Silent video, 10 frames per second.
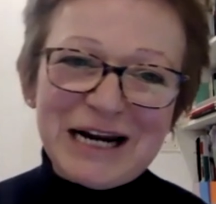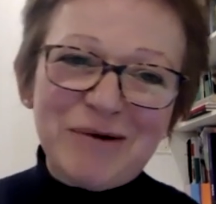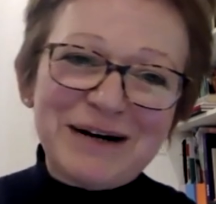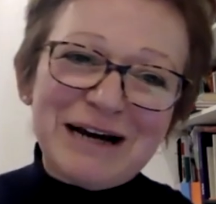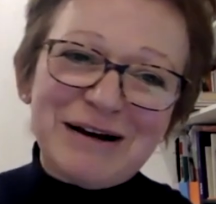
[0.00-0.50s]

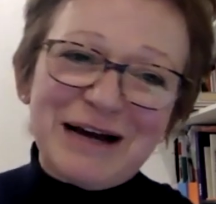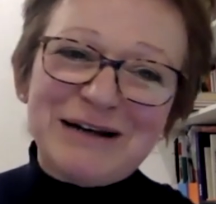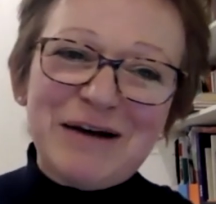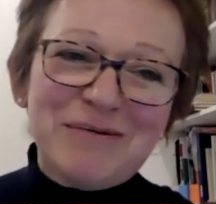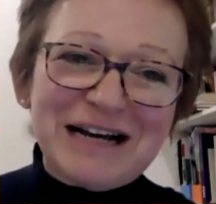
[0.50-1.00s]
no one
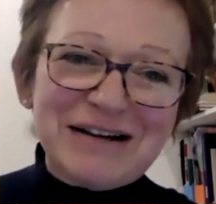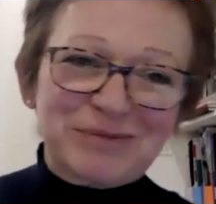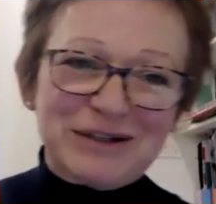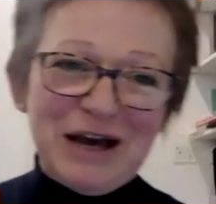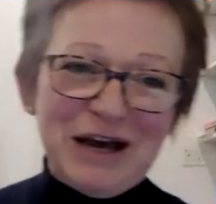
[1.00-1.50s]
else
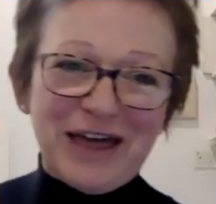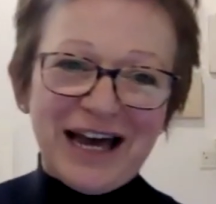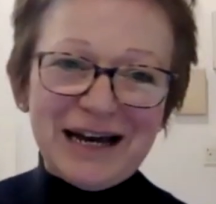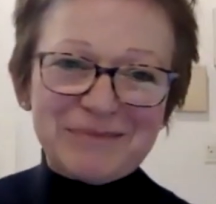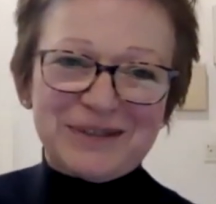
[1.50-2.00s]
would know
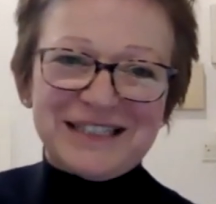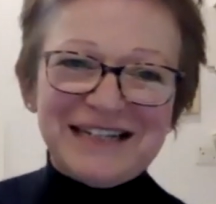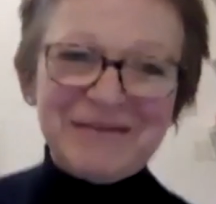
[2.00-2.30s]
that, but